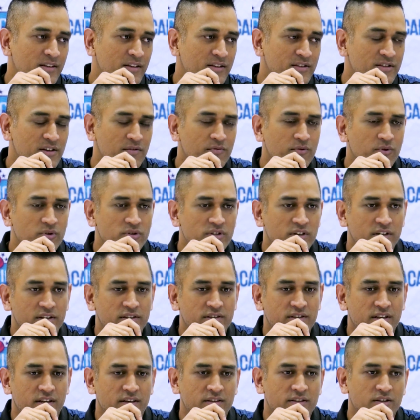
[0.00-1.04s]
it's of course
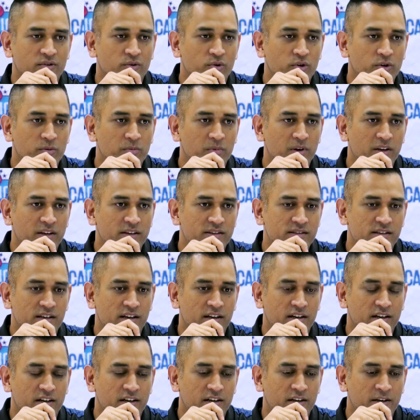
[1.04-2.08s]
it's a good place.
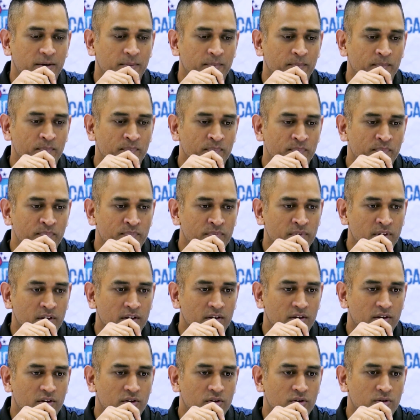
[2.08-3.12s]

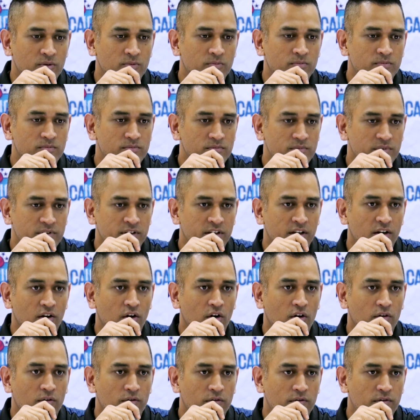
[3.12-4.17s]
You know, there are
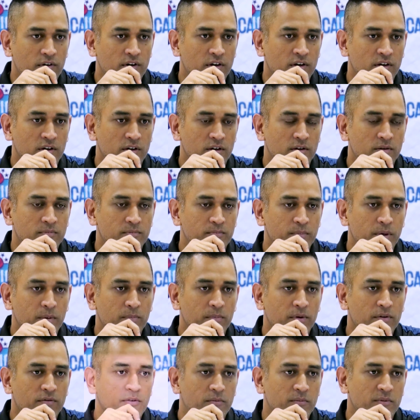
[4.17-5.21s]
a lot of
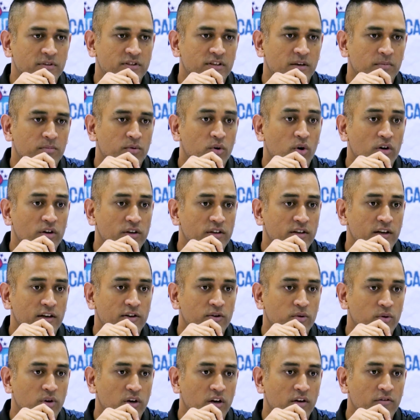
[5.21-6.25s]
people from the
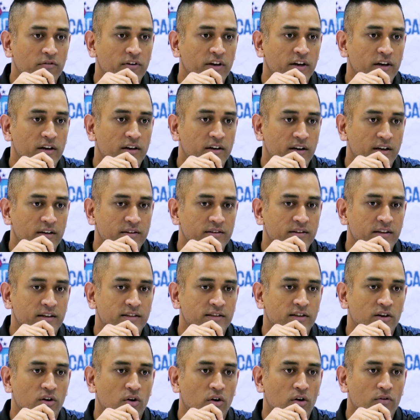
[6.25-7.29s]
subcontinent who live here, and
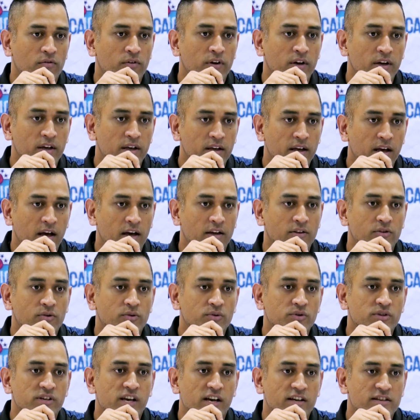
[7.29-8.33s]
there's a lot of
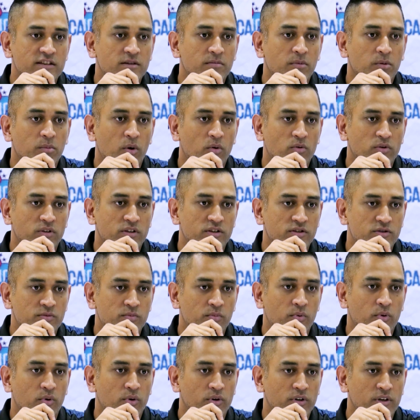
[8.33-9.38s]
enthusiasm about the
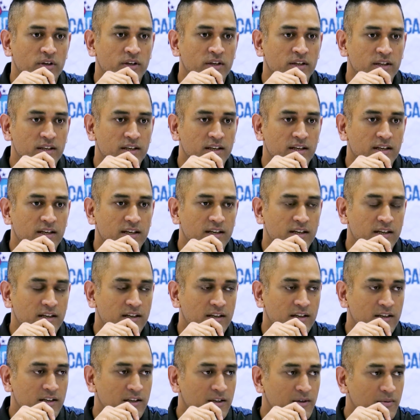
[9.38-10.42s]
sport.
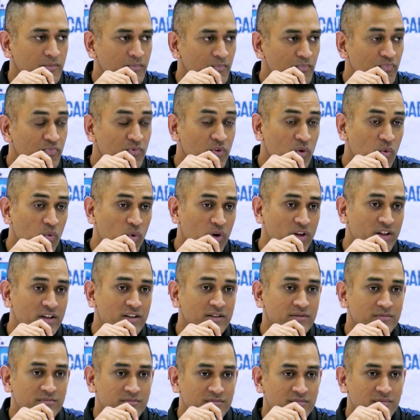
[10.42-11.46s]

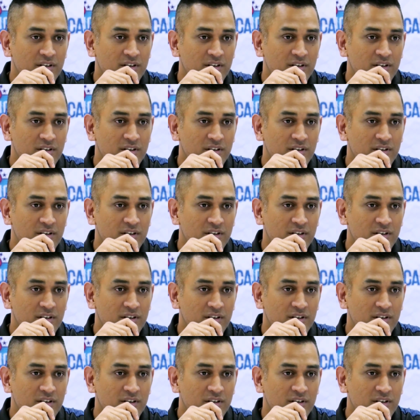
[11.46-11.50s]
Weather